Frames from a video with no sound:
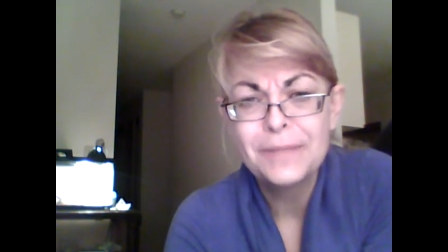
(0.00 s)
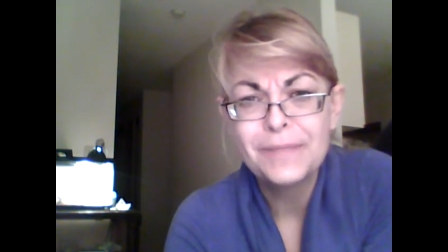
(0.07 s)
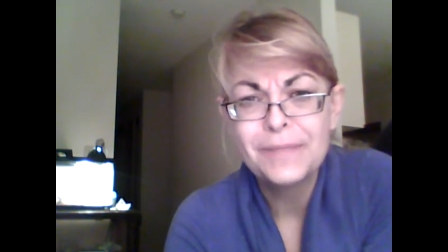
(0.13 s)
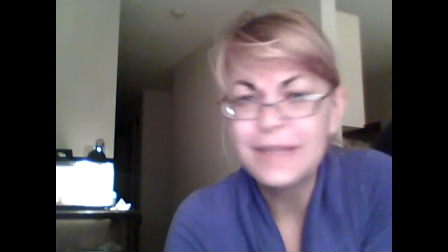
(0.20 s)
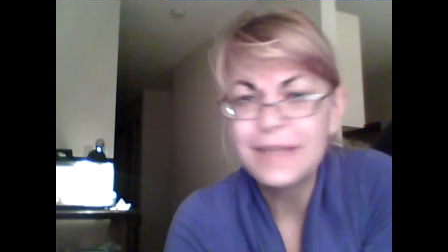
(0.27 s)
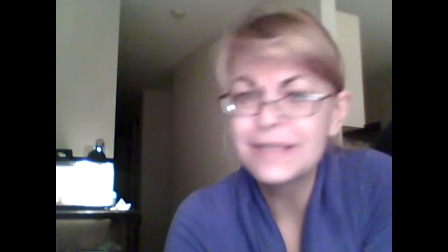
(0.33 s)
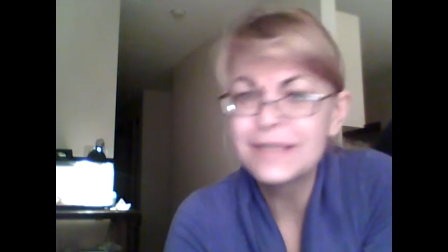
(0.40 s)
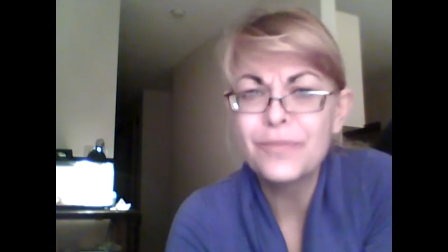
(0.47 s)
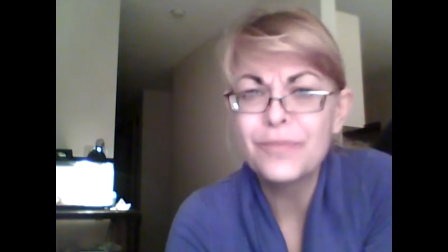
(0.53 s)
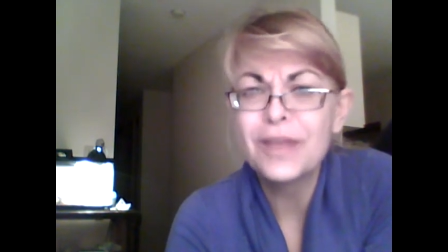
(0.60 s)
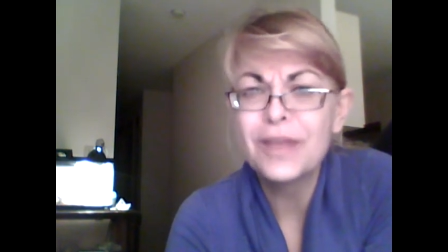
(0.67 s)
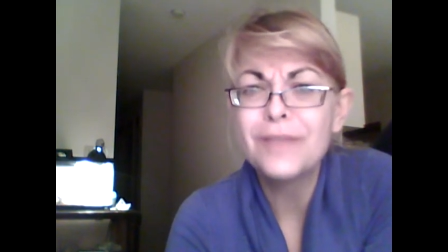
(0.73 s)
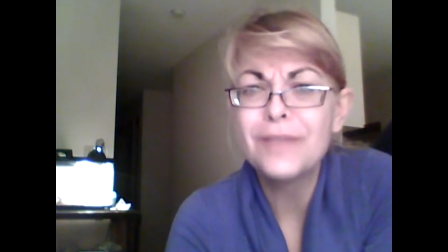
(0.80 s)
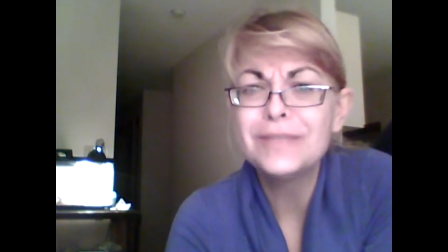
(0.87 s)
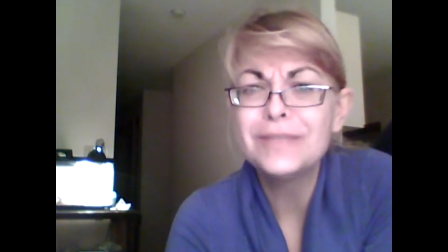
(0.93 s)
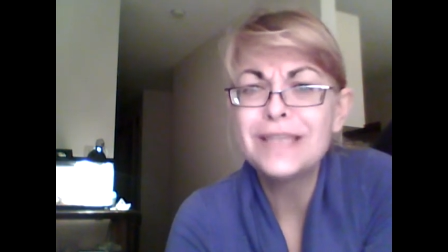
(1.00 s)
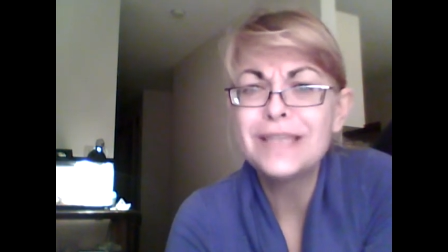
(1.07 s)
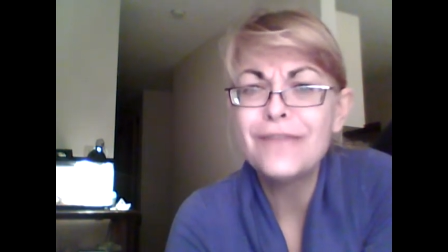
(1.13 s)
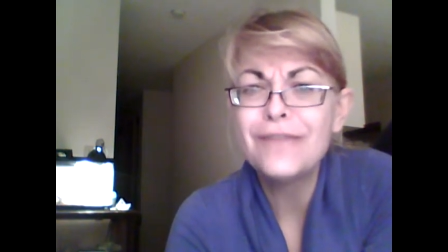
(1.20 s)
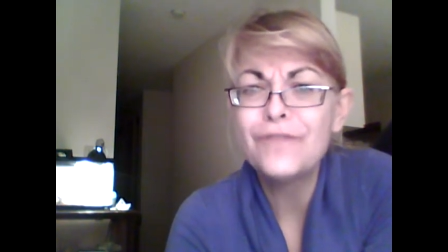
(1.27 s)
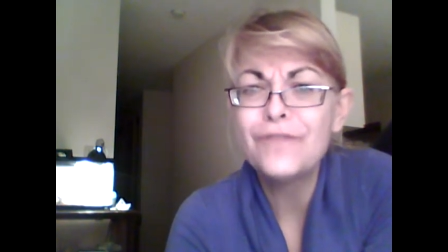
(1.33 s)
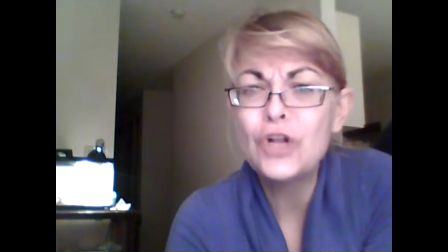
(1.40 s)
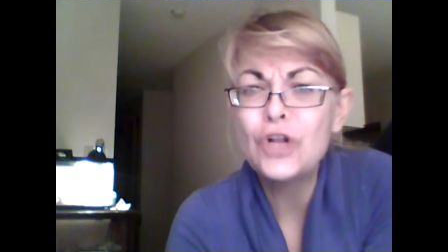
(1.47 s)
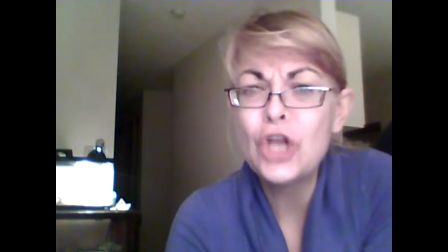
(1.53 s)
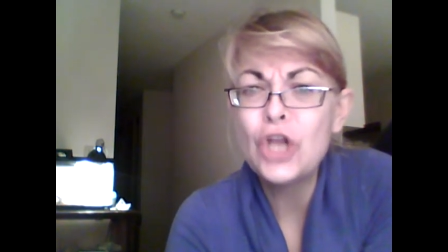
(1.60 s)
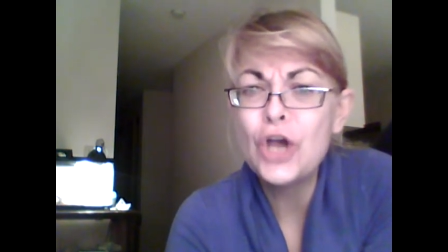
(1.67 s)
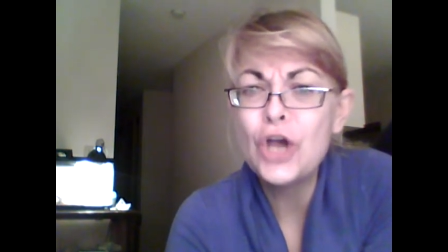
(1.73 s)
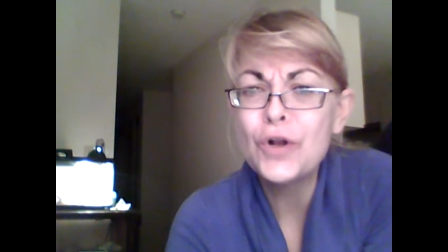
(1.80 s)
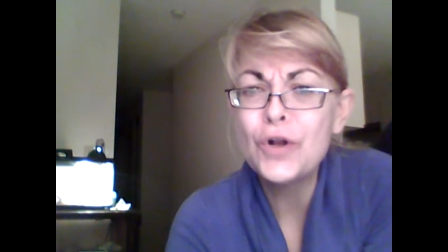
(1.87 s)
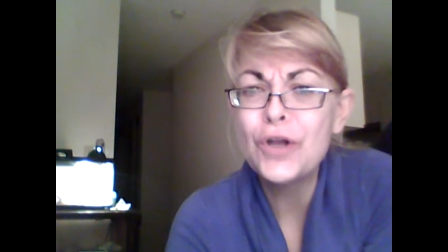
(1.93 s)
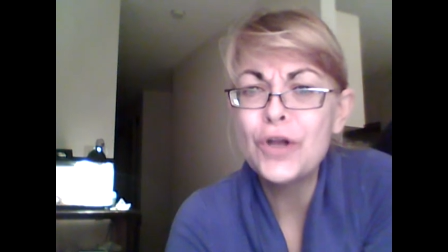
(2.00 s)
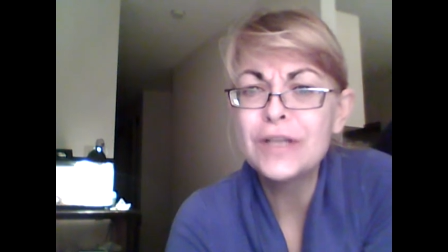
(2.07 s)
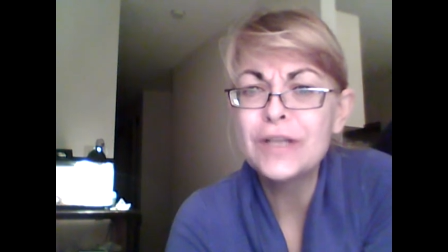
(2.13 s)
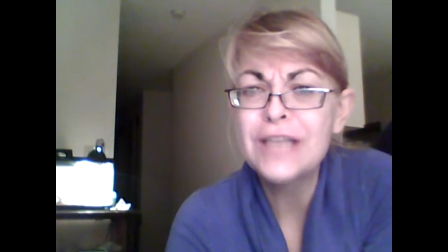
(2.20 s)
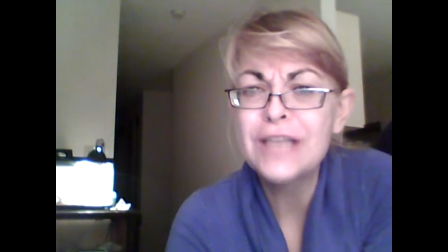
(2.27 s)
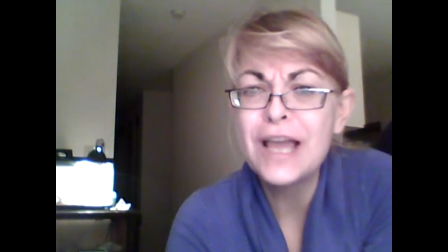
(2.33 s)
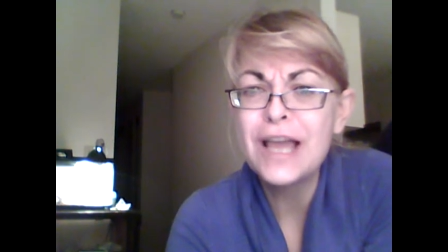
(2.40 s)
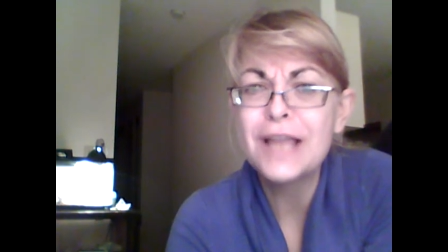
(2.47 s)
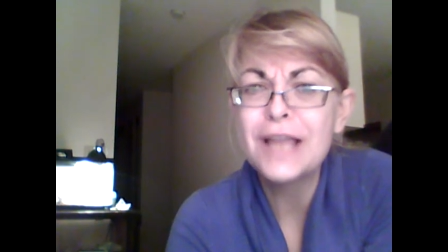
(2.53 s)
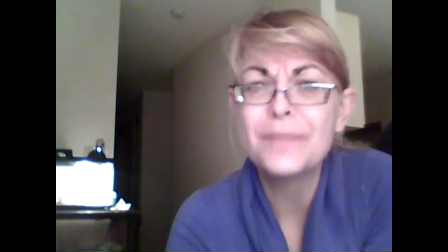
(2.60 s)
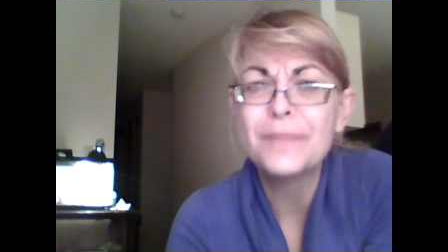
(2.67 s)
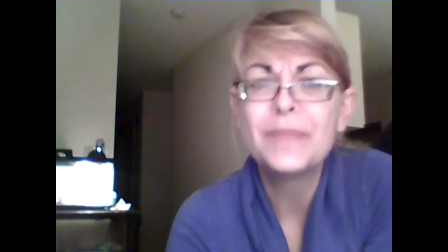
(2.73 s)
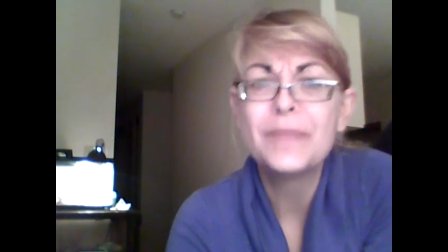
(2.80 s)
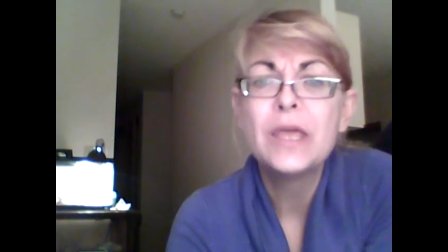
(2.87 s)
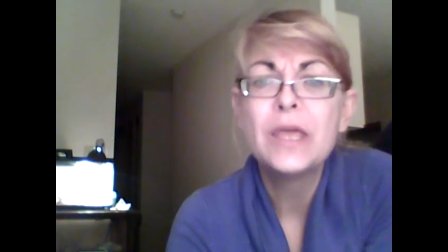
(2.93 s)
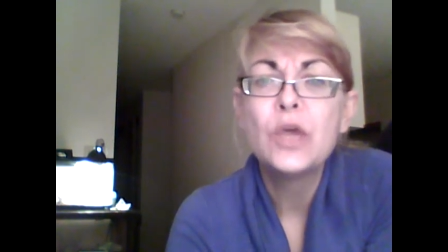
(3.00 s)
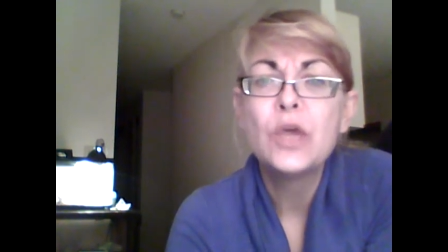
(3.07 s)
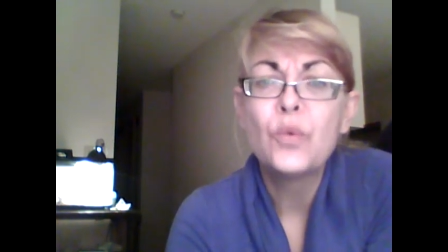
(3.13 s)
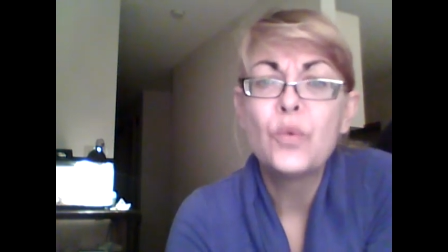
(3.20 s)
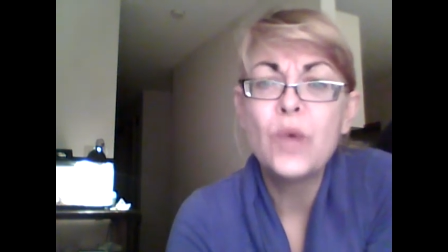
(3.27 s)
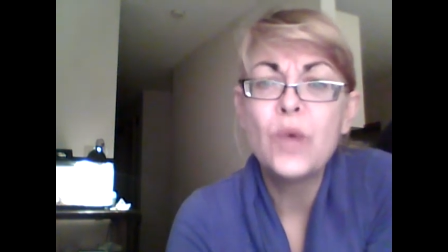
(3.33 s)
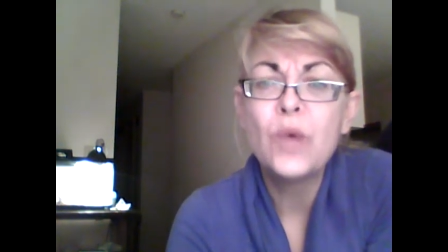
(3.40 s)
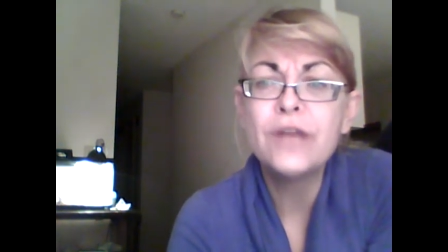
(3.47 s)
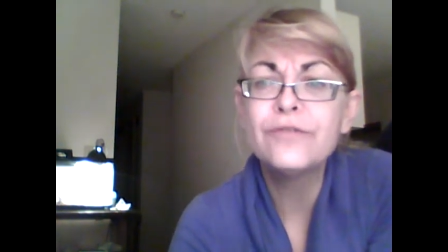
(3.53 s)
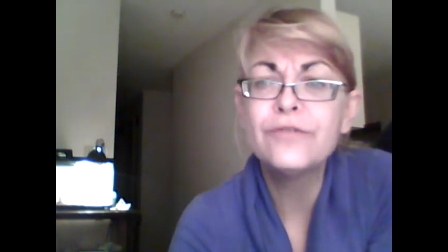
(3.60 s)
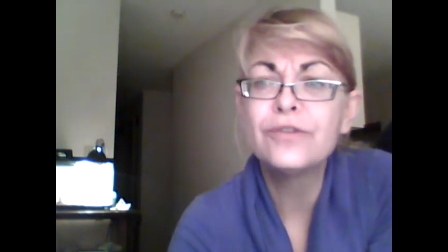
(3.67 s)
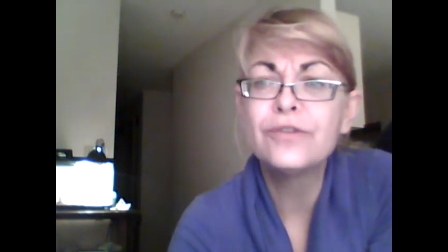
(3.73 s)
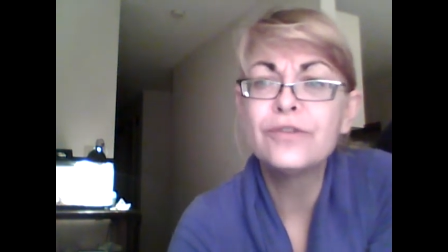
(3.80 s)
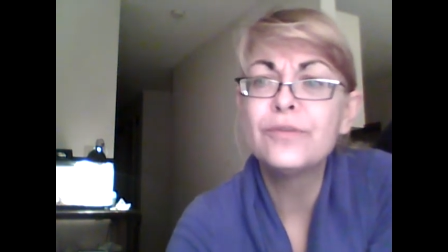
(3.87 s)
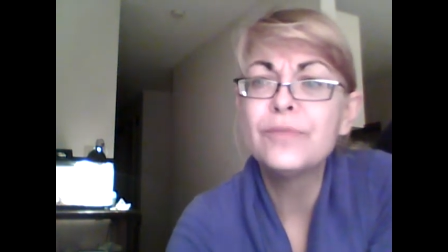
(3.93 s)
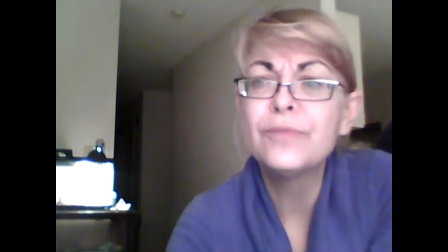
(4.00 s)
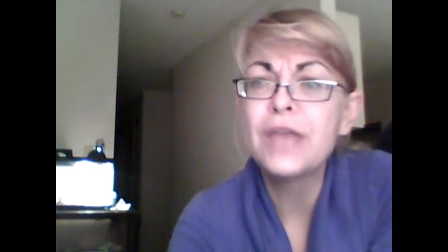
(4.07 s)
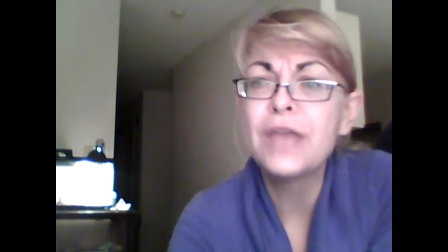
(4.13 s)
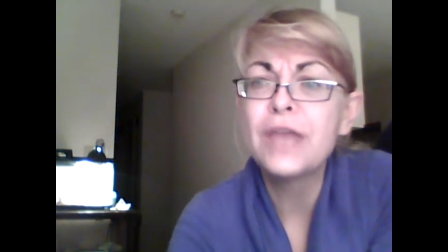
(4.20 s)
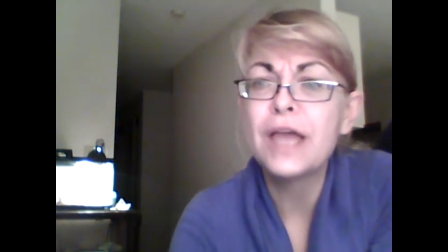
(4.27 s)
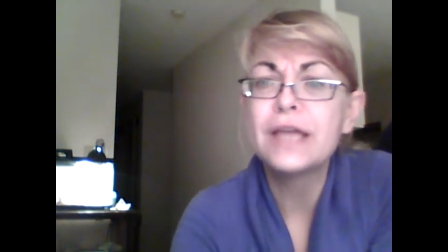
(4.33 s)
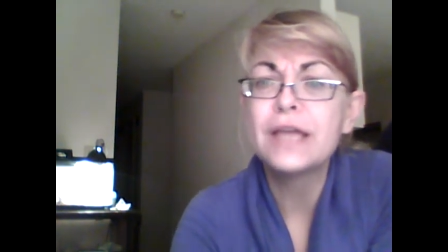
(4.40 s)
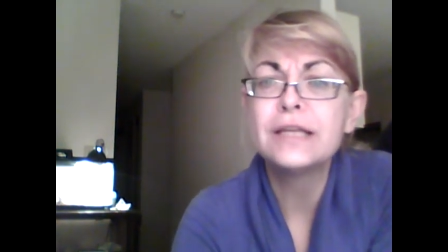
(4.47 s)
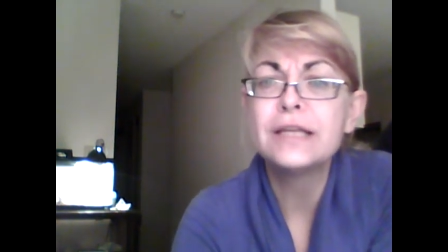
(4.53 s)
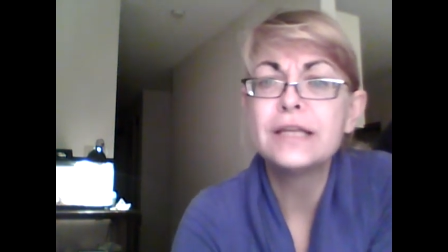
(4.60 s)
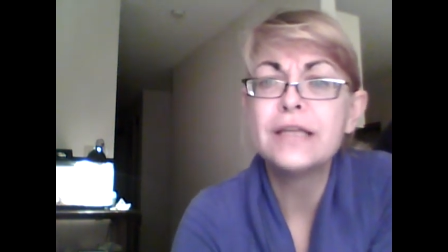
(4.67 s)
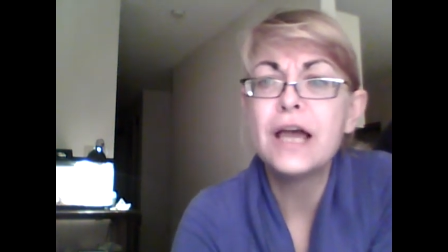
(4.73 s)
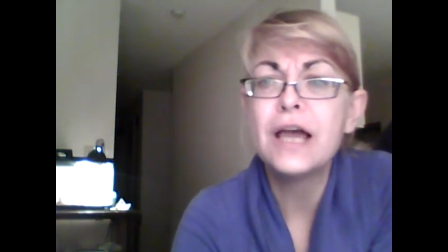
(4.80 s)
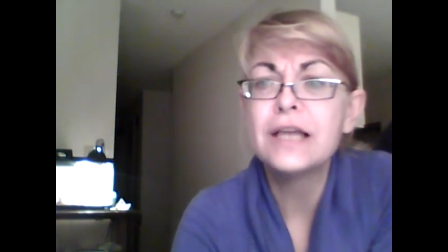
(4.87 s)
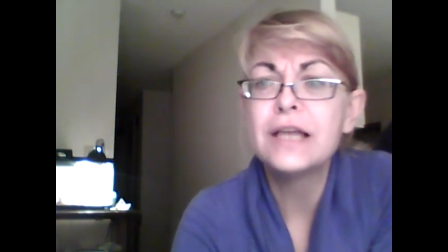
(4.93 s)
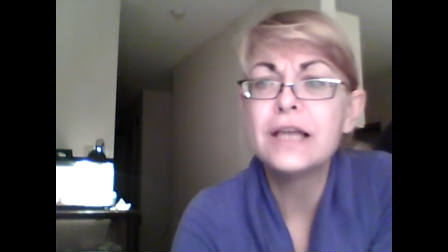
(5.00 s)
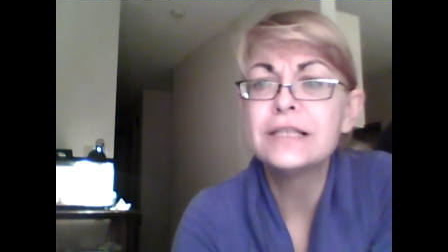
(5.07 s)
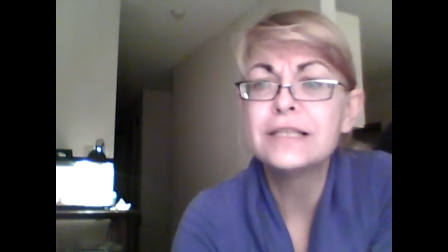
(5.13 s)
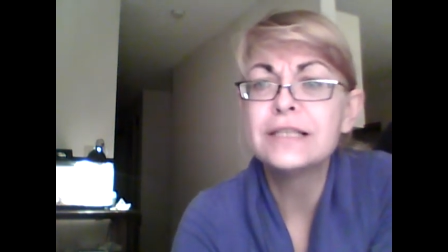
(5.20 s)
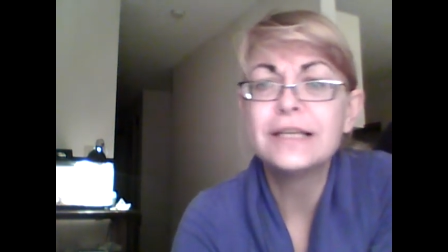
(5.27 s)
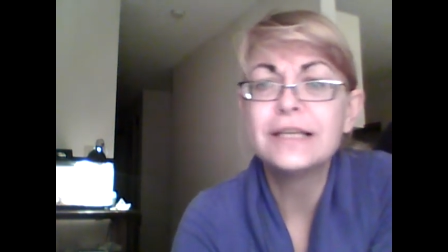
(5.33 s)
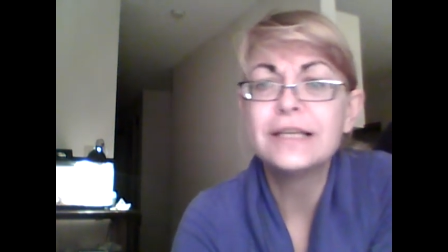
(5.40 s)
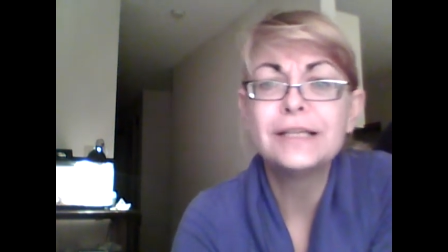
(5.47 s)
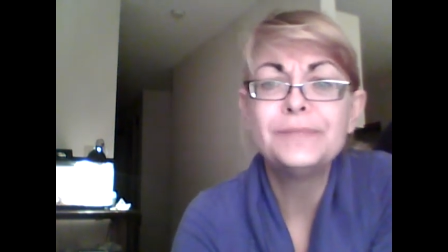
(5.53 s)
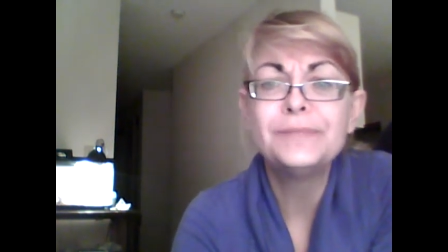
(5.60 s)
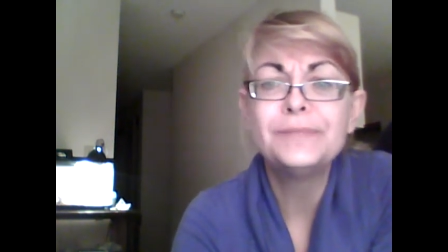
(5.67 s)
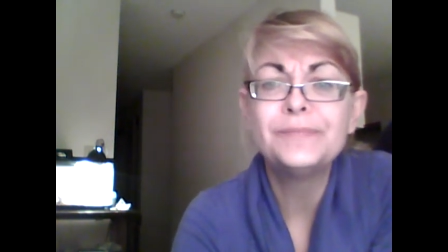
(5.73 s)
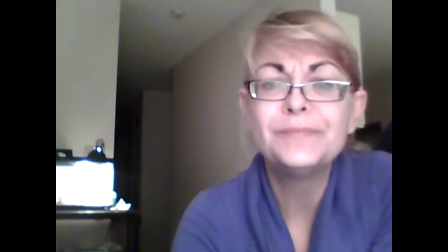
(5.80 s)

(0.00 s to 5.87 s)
That's something I've been saying for a long, long time. One of them that I seen,